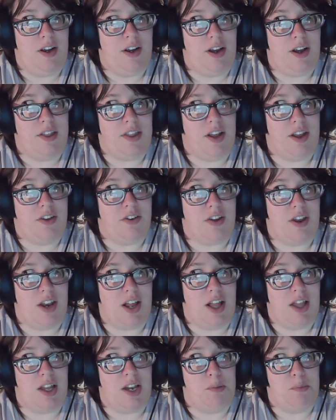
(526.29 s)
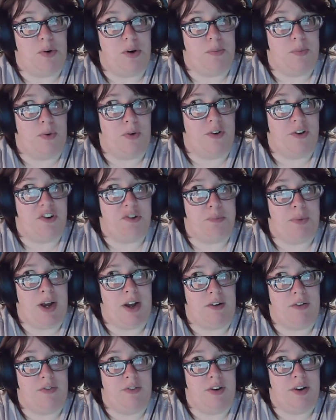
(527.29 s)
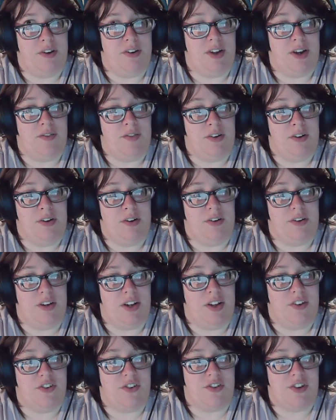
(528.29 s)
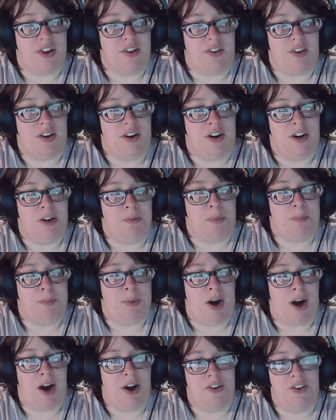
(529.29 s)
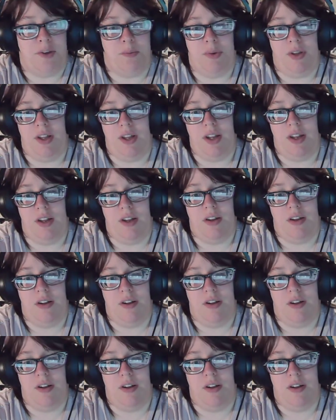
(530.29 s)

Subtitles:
I think is getting a little bit more respect for Endeavor, not just as a hero, but possibly